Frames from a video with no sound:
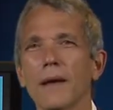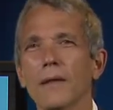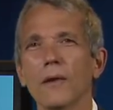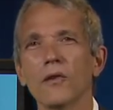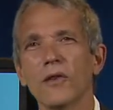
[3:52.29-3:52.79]

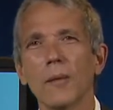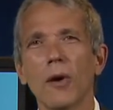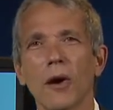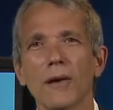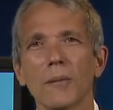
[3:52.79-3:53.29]
there are some
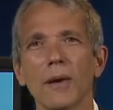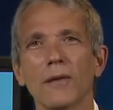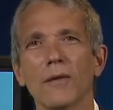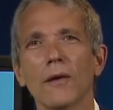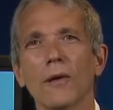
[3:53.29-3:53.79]
arguments
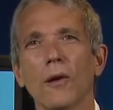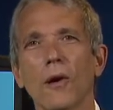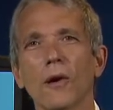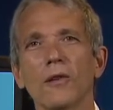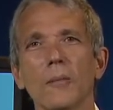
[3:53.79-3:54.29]
that are
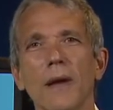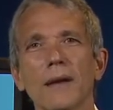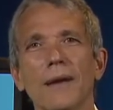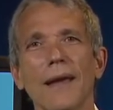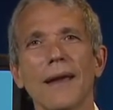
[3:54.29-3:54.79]
hard to
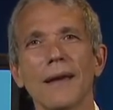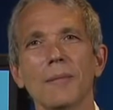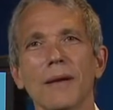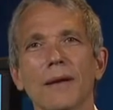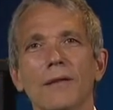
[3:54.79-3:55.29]
maintain
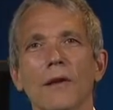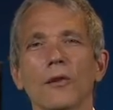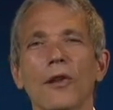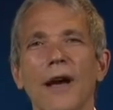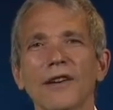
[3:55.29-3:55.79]
because their
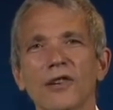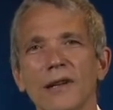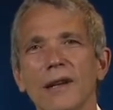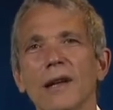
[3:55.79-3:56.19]
logic